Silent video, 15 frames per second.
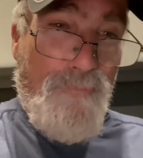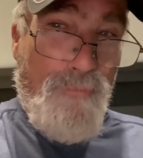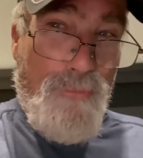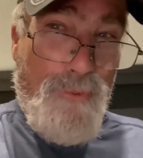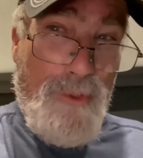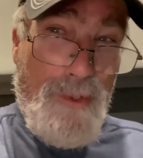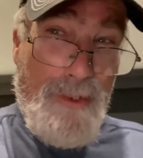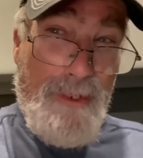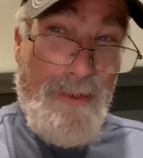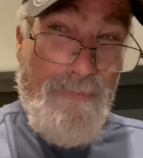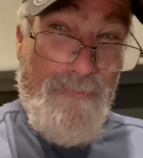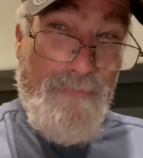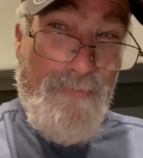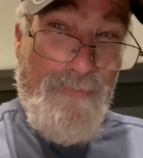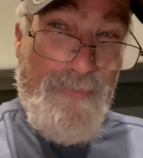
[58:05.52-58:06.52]
really
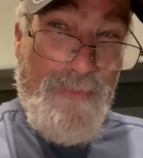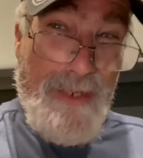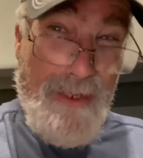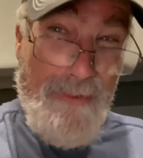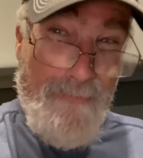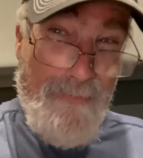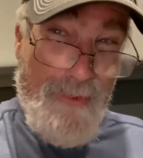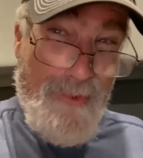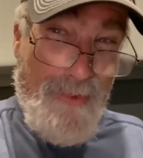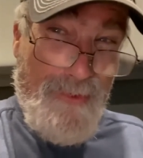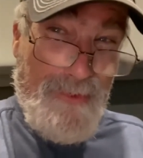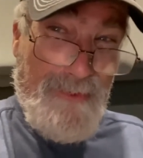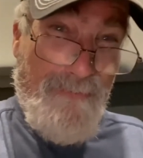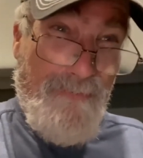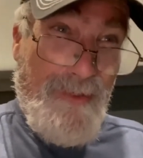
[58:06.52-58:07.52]
take
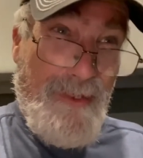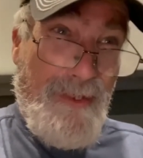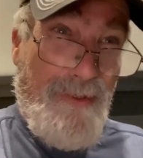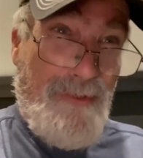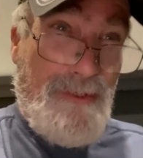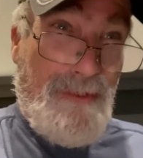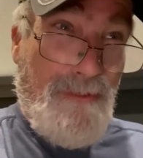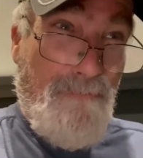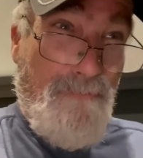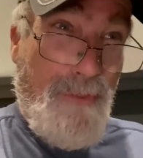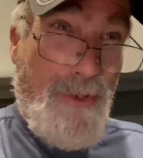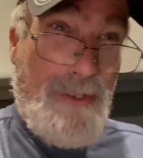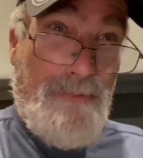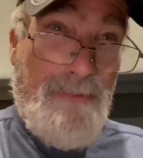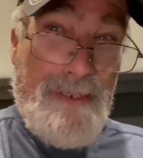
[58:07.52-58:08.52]
photos and videos and
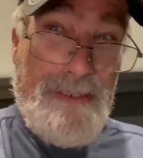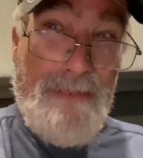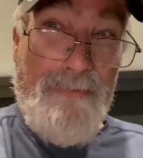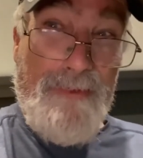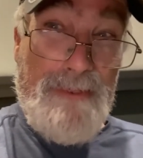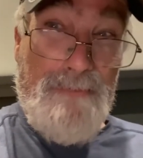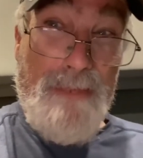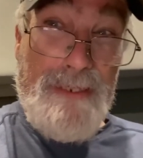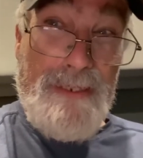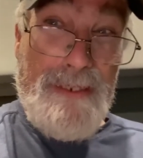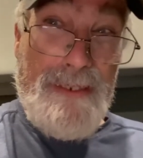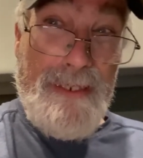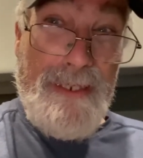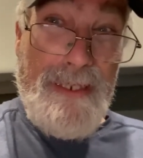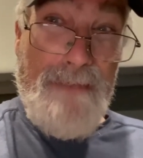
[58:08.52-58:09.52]
immerse myself as much
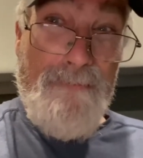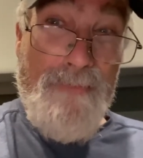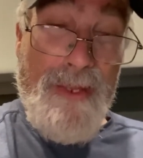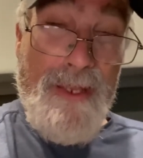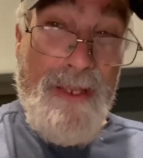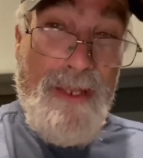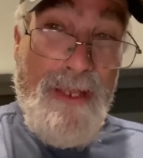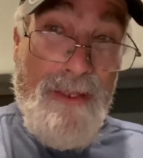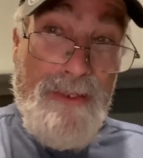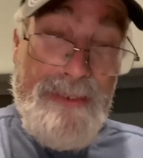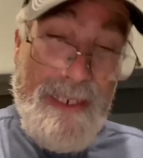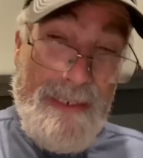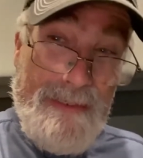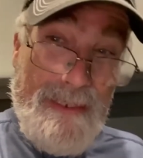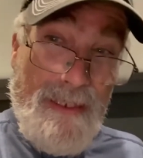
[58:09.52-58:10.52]
as I can.
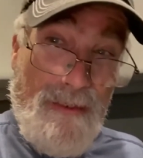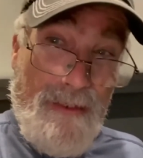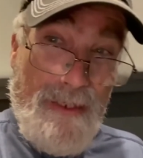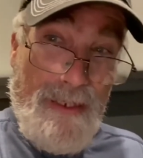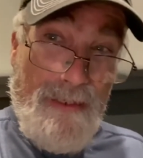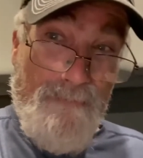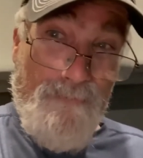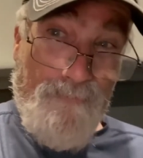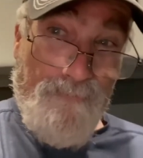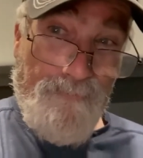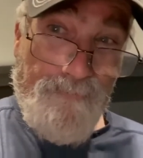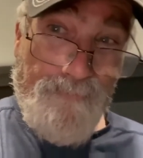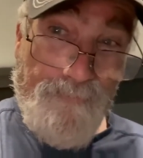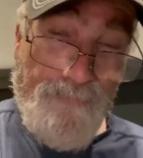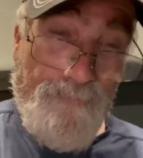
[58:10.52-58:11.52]
Technically,
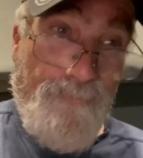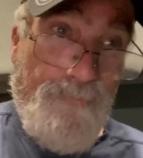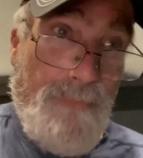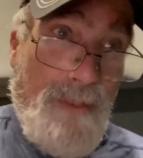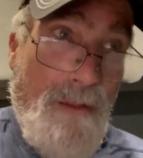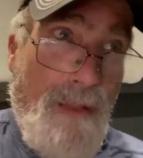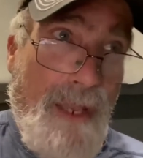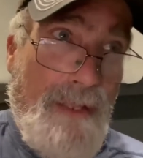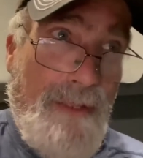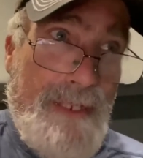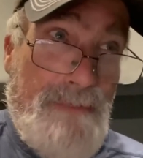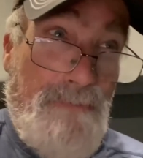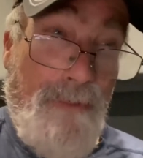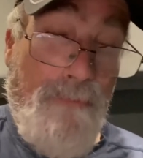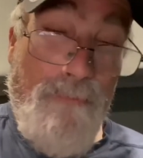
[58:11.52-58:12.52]
at
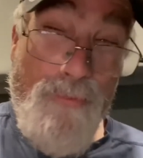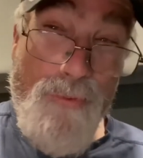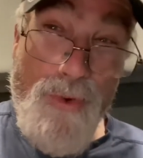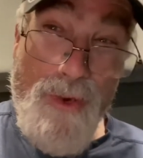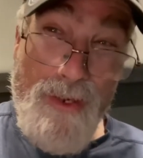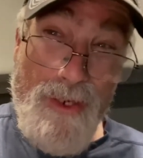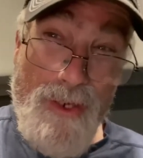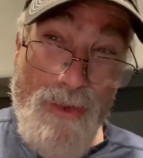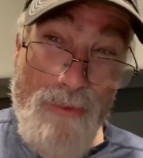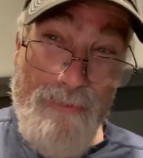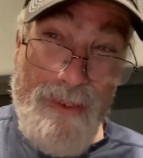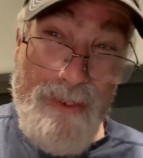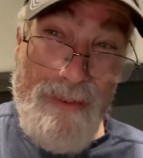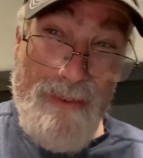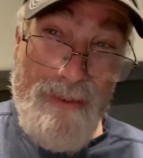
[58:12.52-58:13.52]
least before
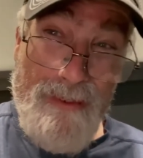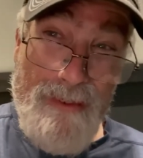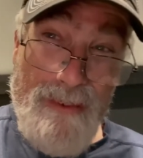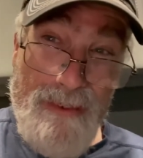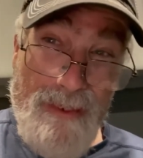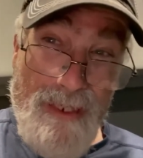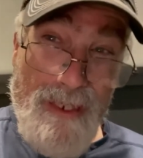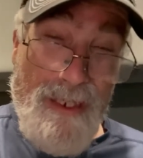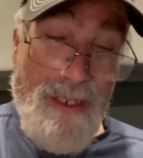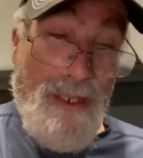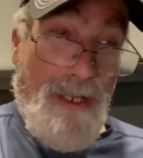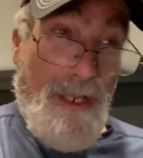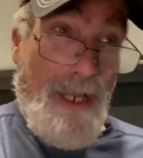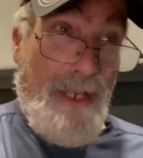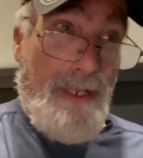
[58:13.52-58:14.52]
COVID,
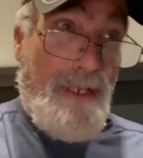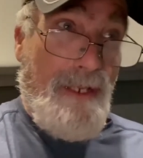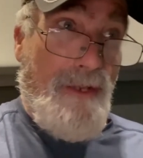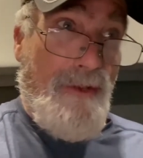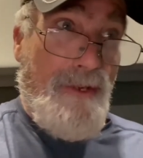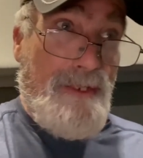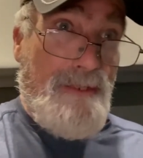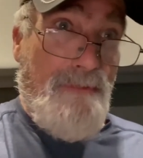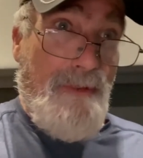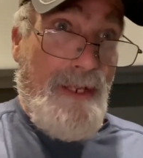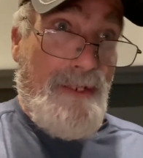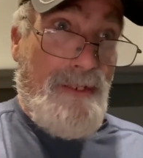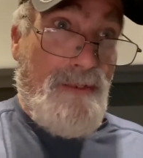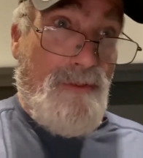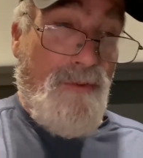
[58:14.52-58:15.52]
I could go to
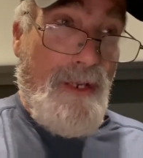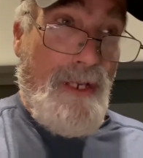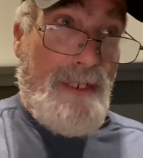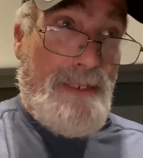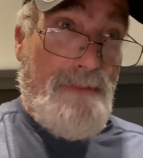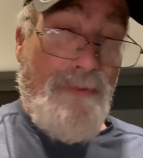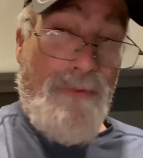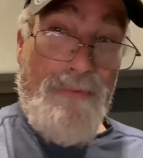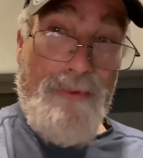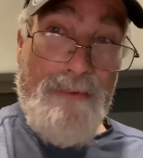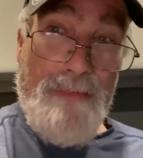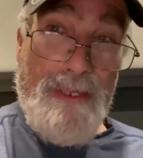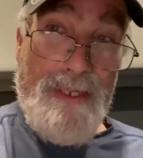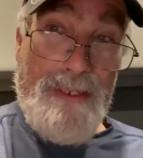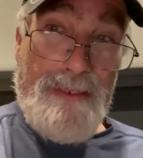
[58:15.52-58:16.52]
Japan twice for three
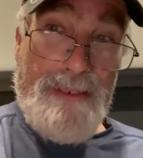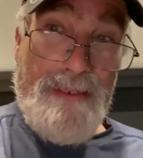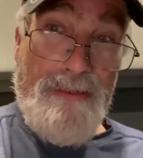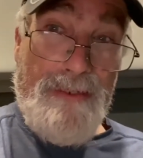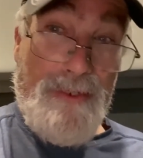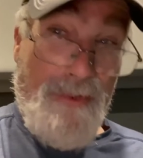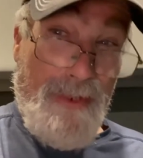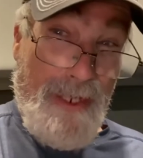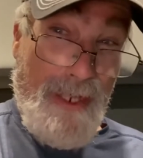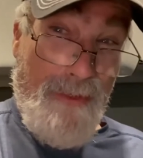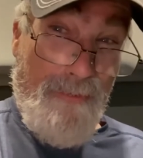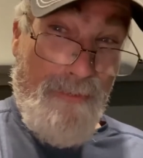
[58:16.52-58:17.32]
months. So in other